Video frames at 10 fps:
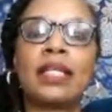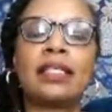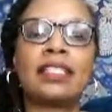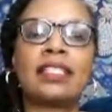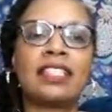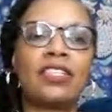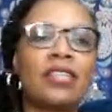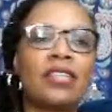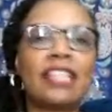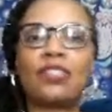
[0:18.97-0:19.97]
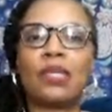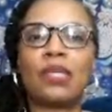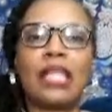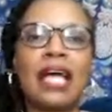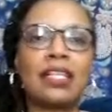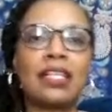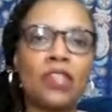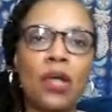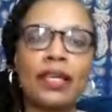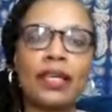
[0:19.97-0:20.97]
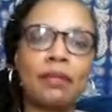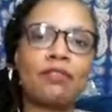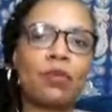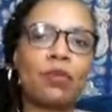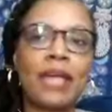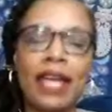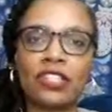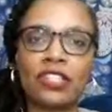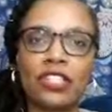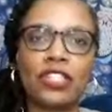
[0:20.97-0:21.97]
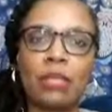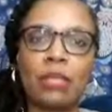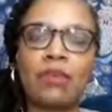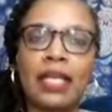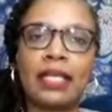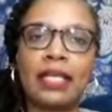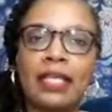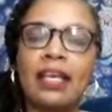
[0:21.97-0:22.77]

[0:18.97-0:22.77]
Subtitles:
because I don't like to do a lot of talking before we actually jump right in.